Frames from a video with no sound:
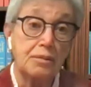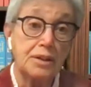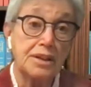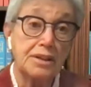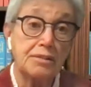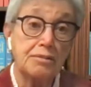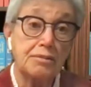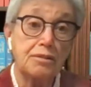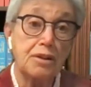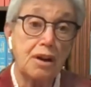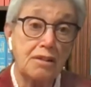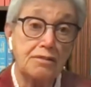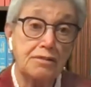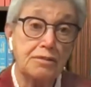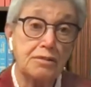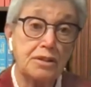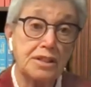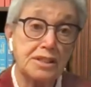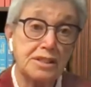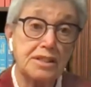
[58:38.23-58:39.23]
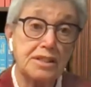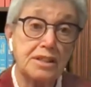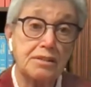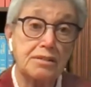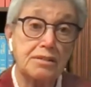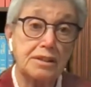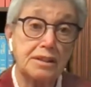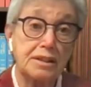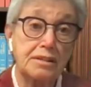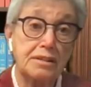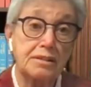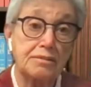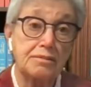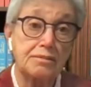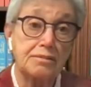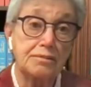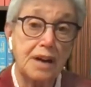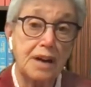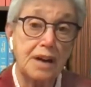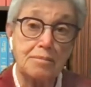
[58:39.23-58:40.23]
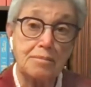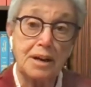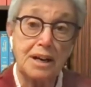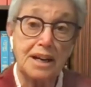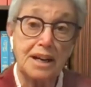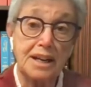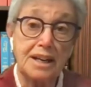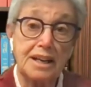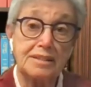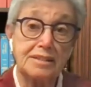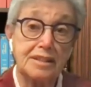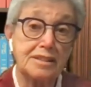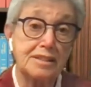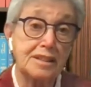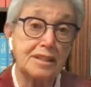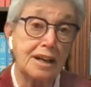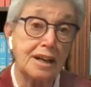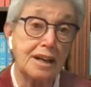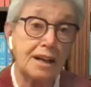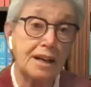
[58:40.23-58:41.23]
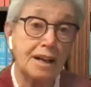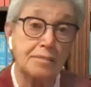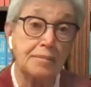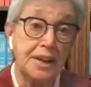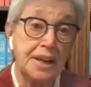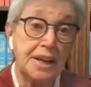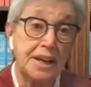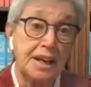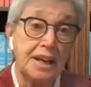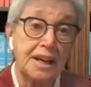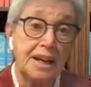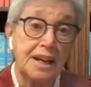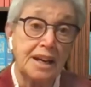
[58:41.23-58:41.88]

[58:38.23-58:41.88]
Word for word: uh, where the Rav was the rabbi at the time.